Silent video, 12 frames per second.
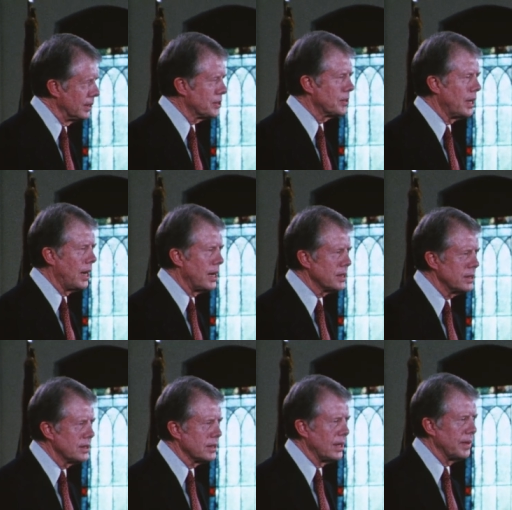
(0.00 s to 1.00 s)
It's
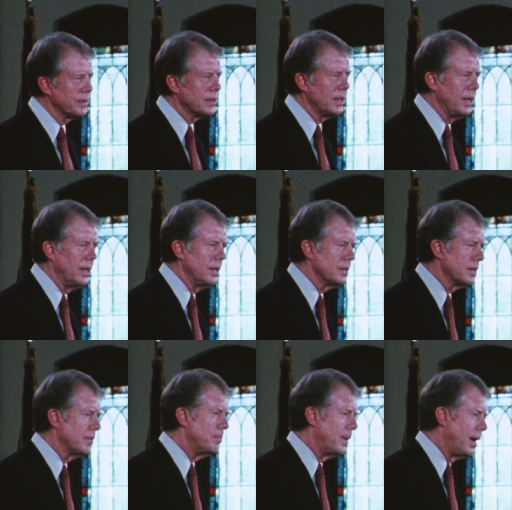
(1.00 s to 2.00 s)
thousands of
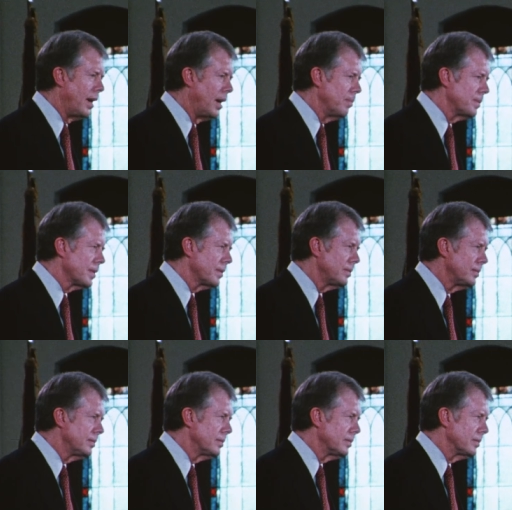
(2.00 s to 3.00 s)
tons of bombs
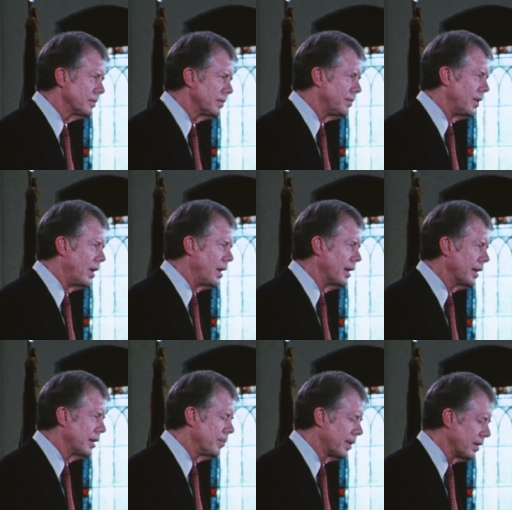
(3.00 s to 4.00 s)

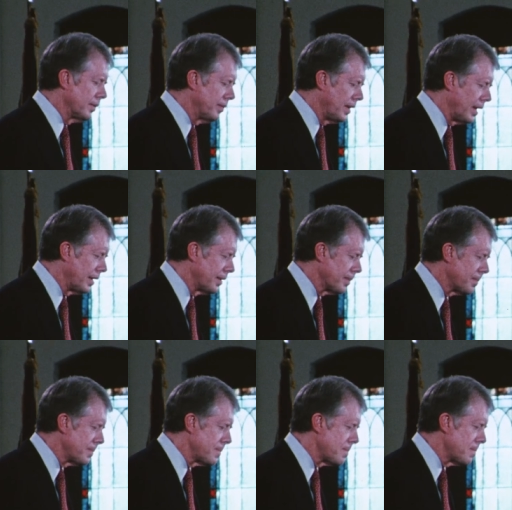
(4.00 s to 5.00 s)
falling in the middle of night.
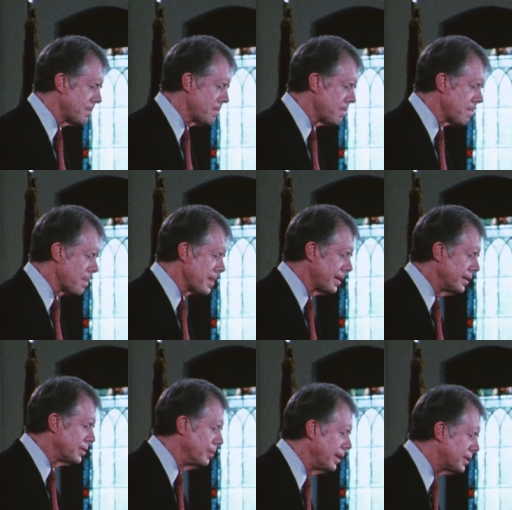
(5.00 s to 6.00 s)

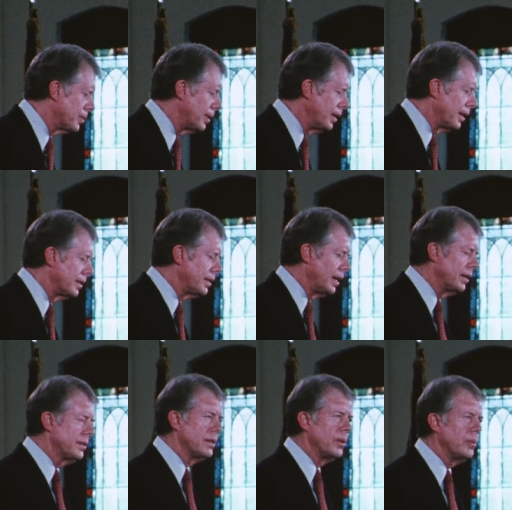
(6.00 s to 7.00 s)
It's misery and
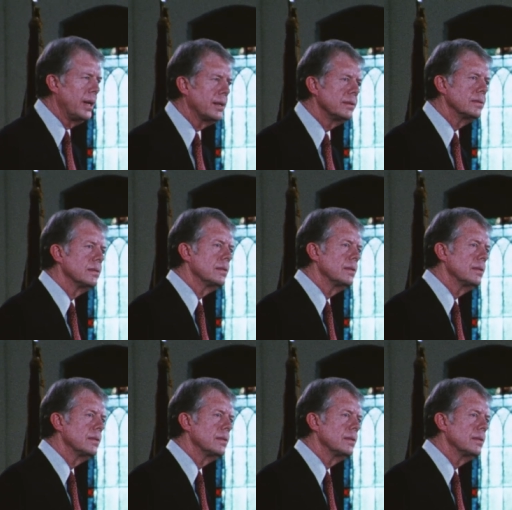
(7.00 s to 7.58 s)
death in a wet